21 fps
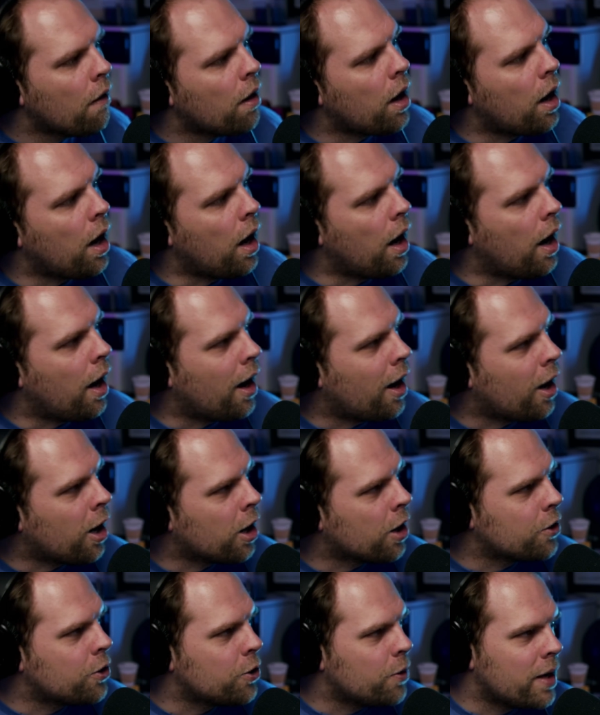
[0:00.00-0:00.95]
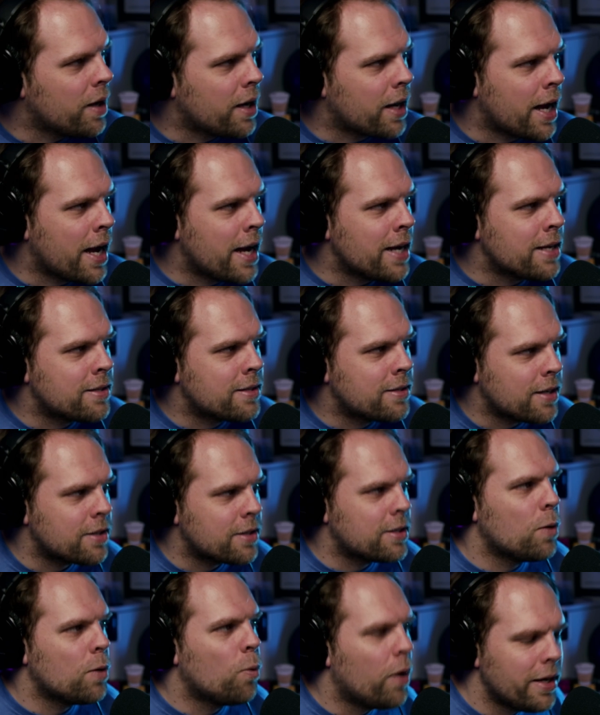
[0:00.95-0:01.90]
are doing a
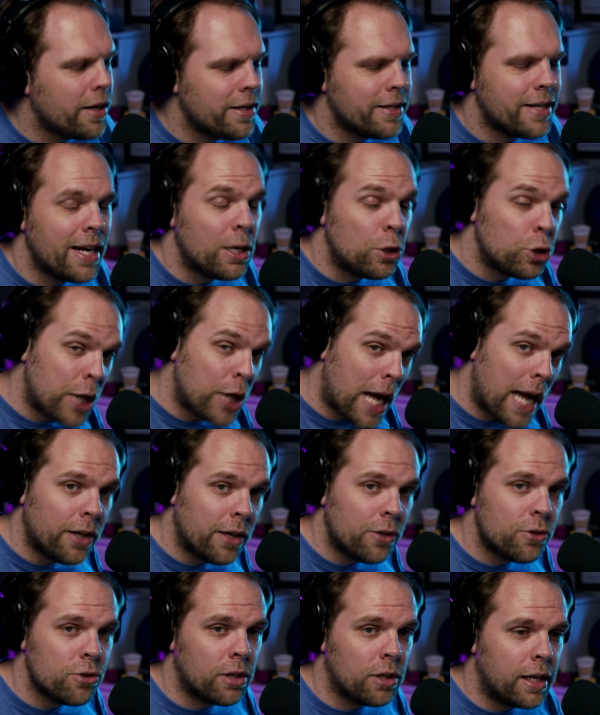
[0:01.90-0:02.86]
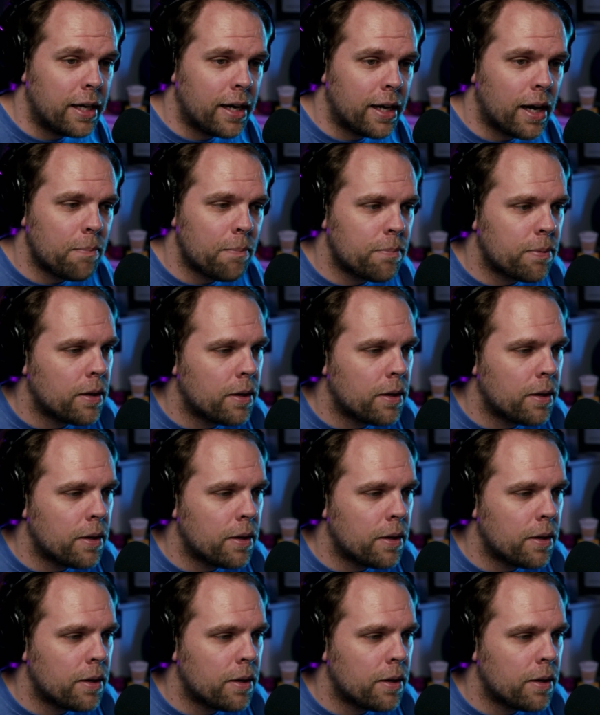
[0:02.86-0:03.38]
61 day challenge leading up